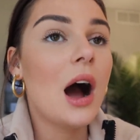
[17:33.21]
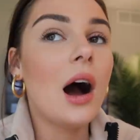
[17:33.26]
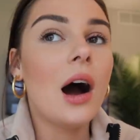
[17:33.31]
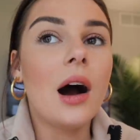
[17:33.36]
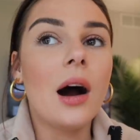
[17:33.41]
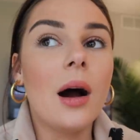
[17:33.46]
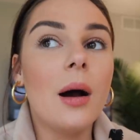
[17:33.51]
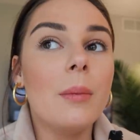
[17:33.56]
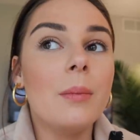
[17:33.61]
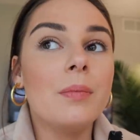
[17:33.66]

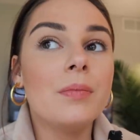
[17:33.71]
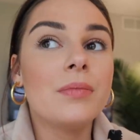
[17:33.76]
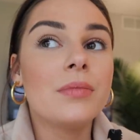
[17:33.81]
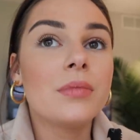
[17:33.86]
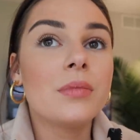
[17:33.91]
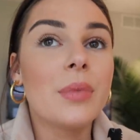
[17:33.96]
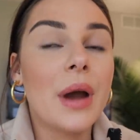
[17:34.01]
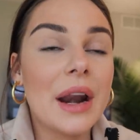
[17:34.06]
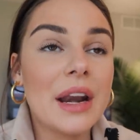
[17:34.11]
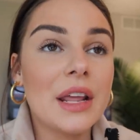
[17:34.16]

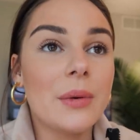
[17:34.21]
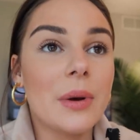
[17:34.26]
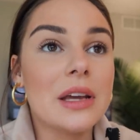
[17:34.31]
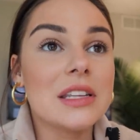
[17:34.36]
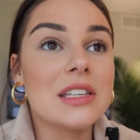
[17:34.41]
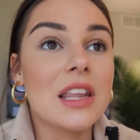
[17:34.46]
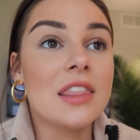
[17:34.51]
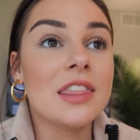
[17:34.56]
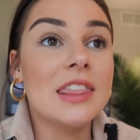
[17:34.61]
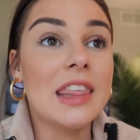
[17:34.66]
But
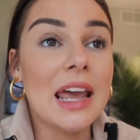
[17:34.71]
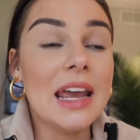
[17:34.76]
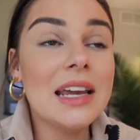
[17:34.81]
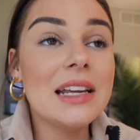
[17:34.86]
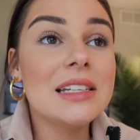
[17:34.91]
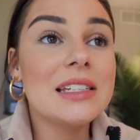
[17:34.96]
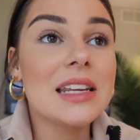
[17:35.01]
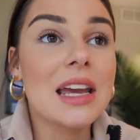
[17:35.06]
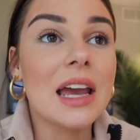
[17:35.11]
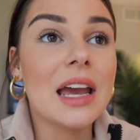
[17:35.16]
anyways,
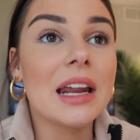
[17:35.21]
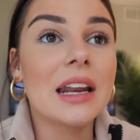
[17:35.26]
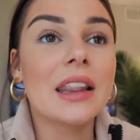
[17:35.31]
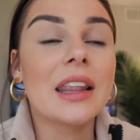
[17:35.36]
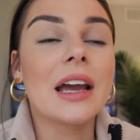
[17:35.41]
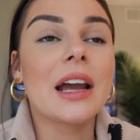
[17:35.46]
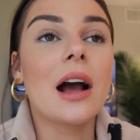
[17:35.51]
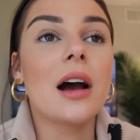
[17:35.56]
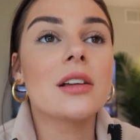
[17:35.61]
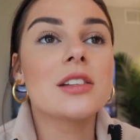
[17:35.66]
they did
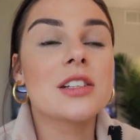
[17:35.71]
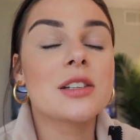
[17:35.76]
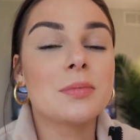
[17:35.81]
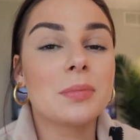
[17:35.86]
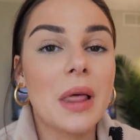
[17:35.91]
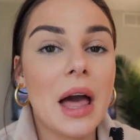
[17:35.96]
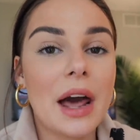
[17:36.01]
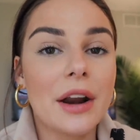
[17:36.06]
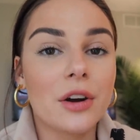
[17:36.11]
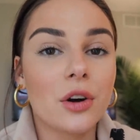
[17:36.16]
like a
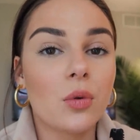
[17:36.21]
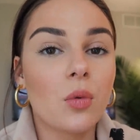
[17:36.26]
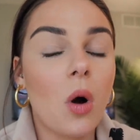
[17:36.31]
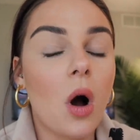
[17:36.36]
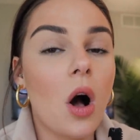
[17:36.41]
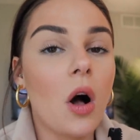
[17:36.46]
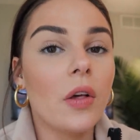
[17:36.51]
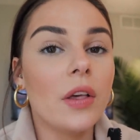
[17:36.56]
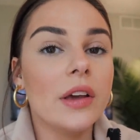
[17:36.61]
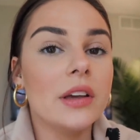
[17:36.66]
splatter
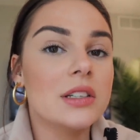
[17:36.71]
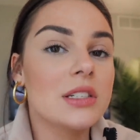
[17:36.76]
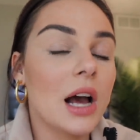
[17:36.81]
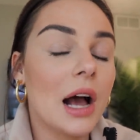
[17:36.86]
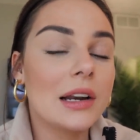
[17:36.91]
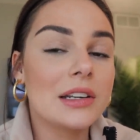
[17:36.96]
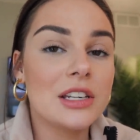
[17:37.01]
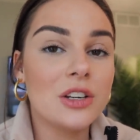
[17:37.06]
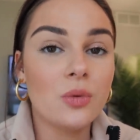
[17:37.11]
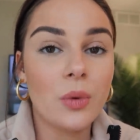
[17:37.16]
wall in
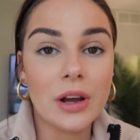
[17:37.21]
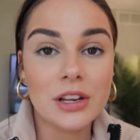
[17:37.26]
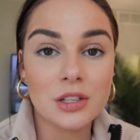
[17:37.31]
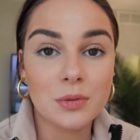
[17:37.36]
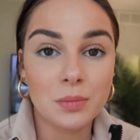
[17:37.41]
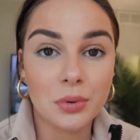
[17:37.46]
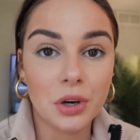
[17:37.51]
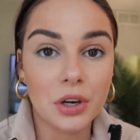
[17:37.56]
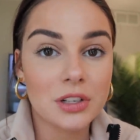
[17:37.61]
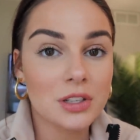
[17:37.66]
Tati
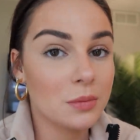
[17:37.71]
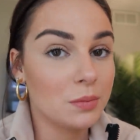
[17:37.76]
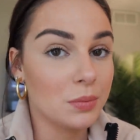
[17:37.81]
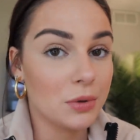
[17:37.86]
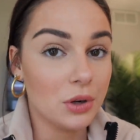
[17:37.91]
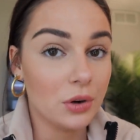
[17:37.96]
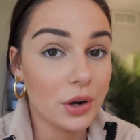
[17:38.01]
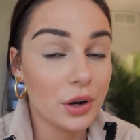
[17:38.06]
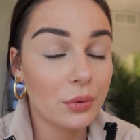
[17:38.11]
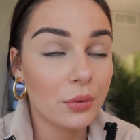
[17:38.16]
Westbrook's
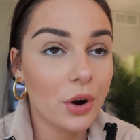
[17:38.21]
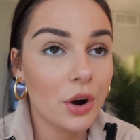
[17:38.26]
beauty